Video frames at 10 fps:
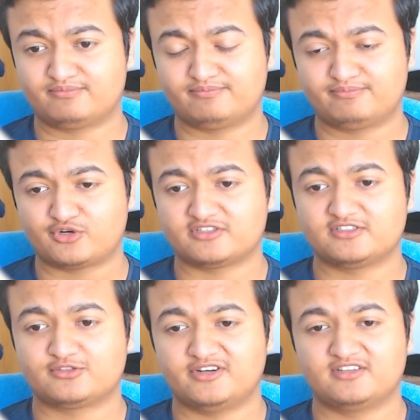
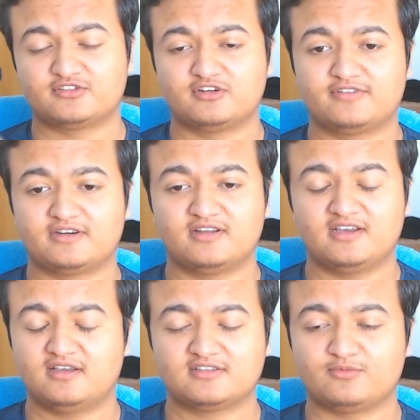process running server
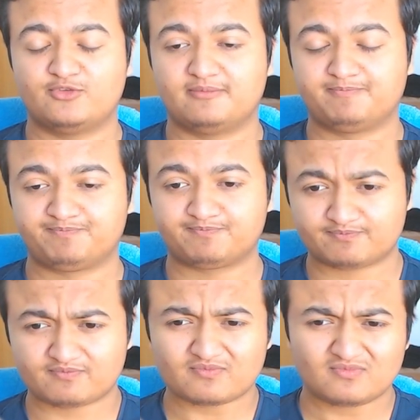somewhere.
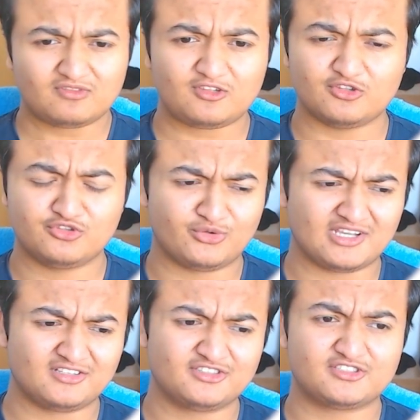So you
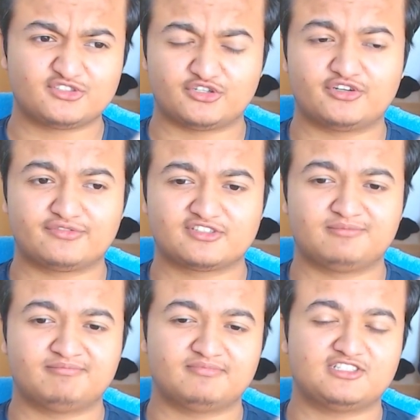can't just serve
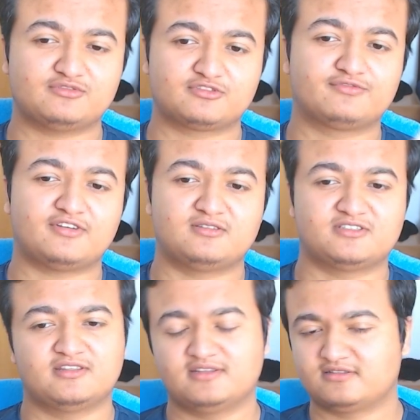some JavaScript files
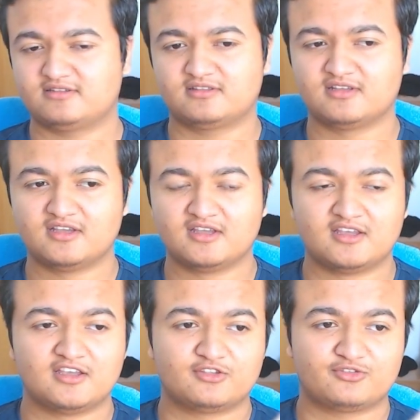and that's it.
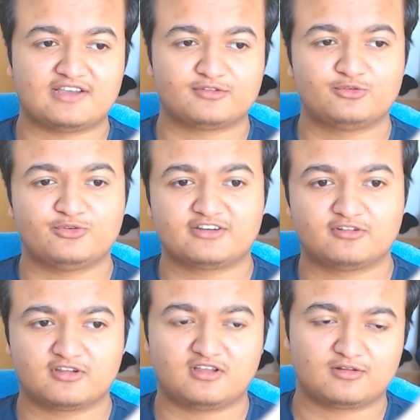So you have to do
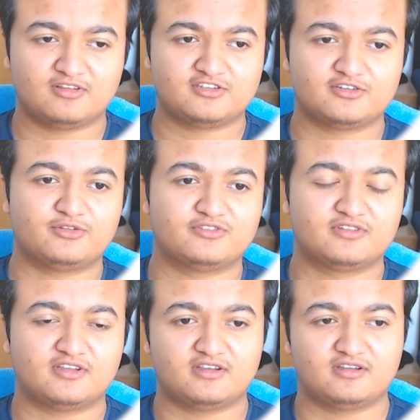actual calculation
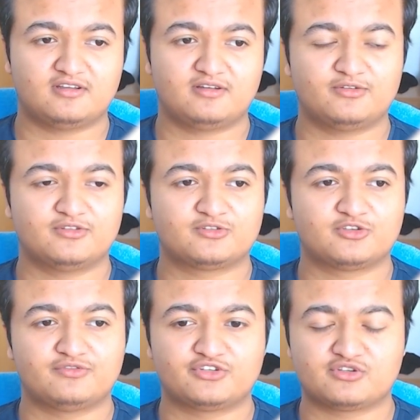on a
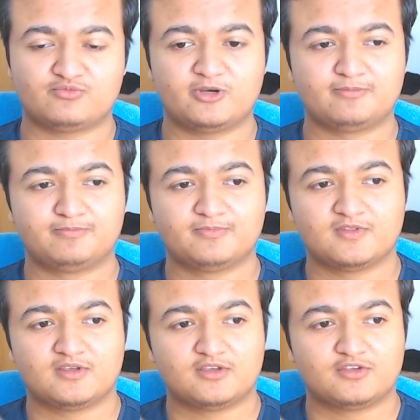server somewhere.
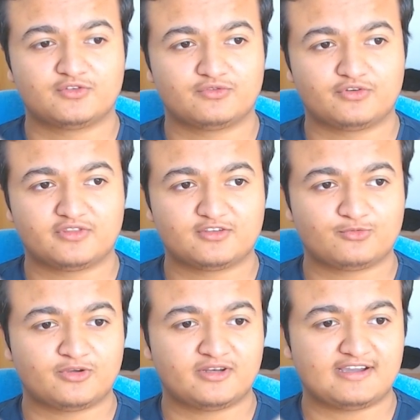So for this
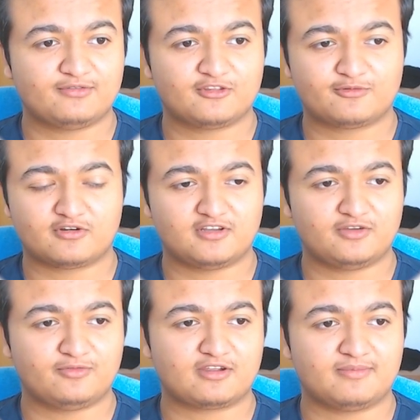one, I would
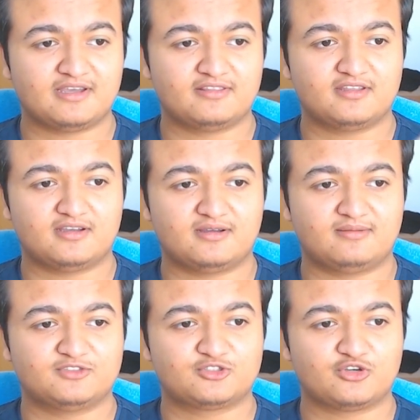probably recommend
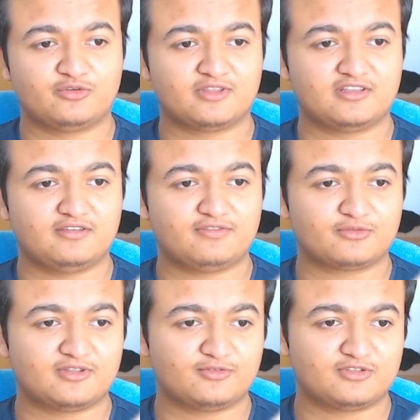just going with the
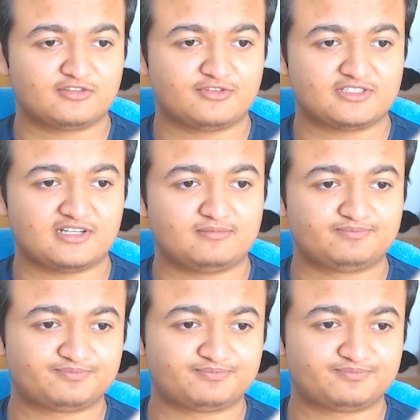default one, which is Vercel.